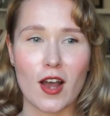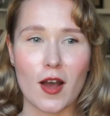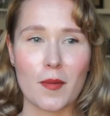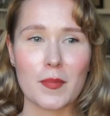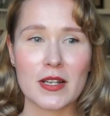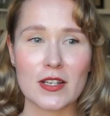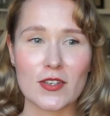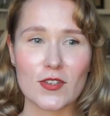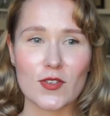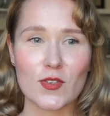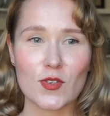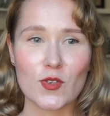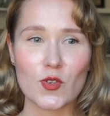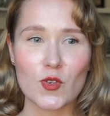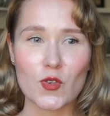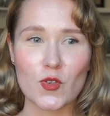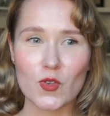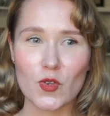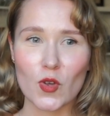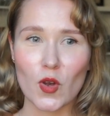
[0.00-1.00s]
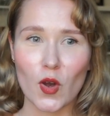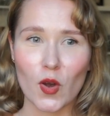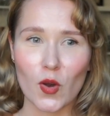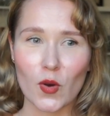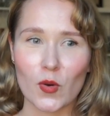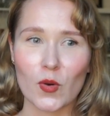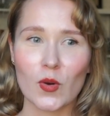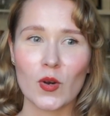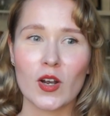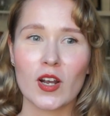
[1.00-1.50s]
garments are
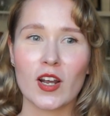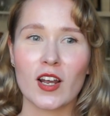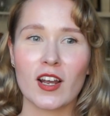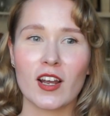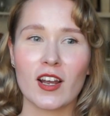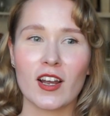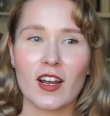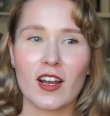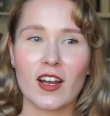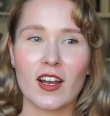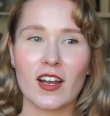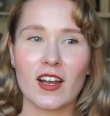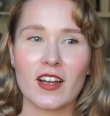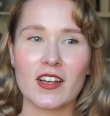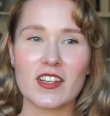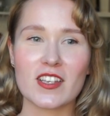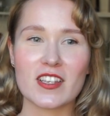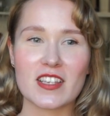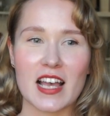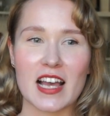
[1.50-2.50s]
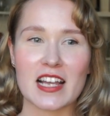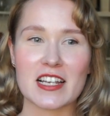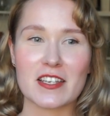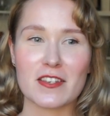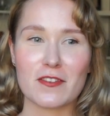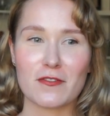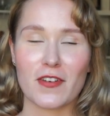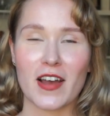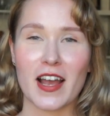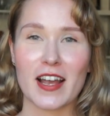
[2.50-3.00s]
so
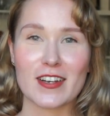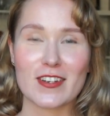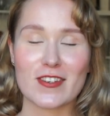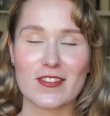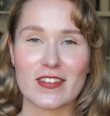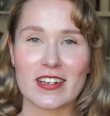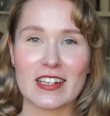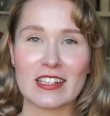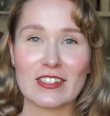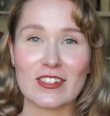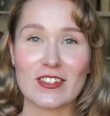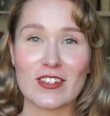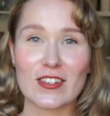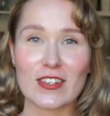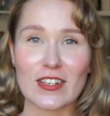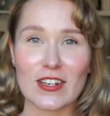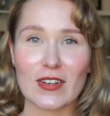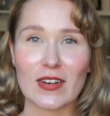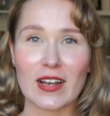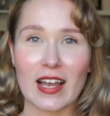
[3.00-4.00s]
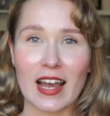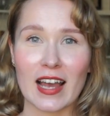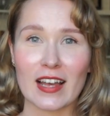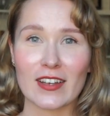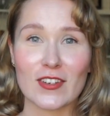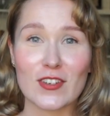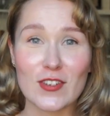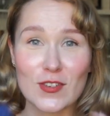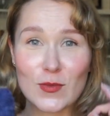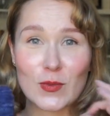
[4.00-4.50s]
satisfactory to just look
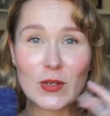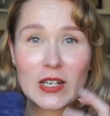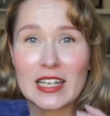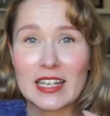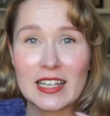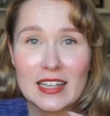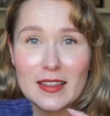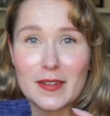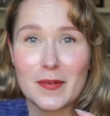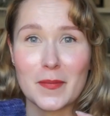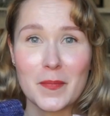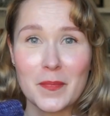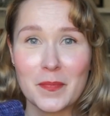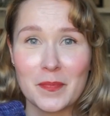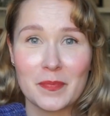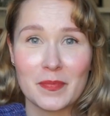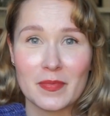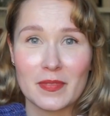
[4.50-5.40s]
at. You just want to eat them,